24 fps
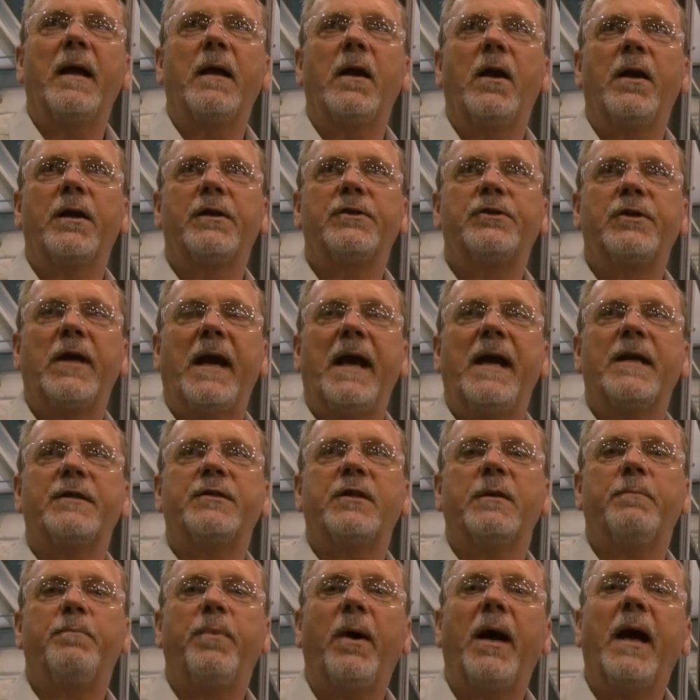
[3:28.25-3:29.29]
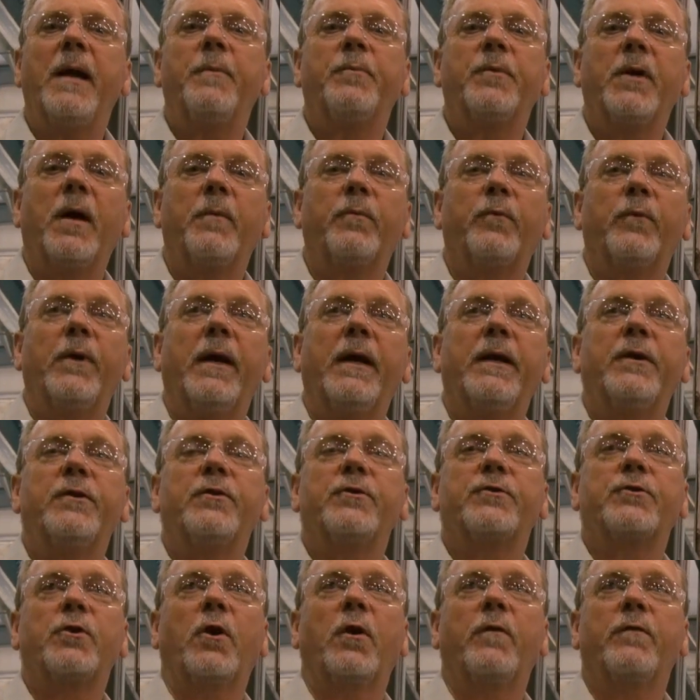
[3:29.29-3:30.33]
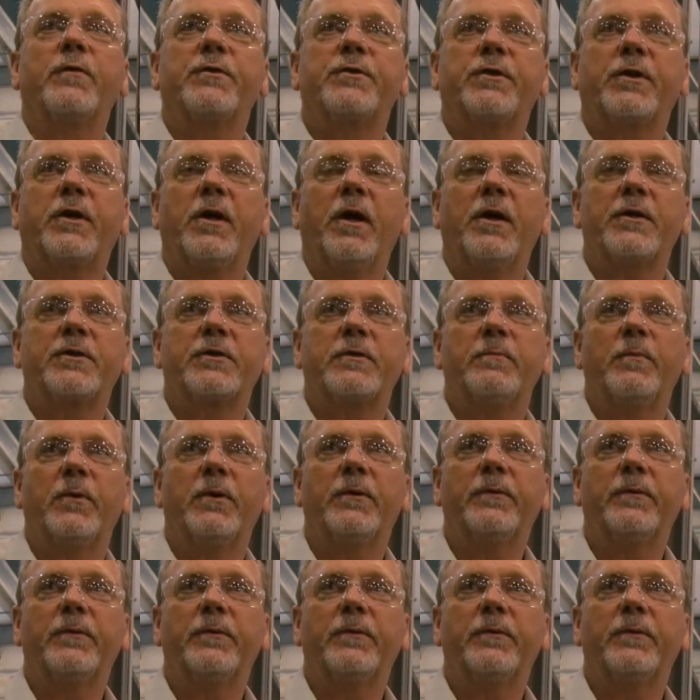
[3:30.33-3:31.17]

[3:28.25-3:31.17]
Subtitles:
on a chassis, piped up, ready to service the customer.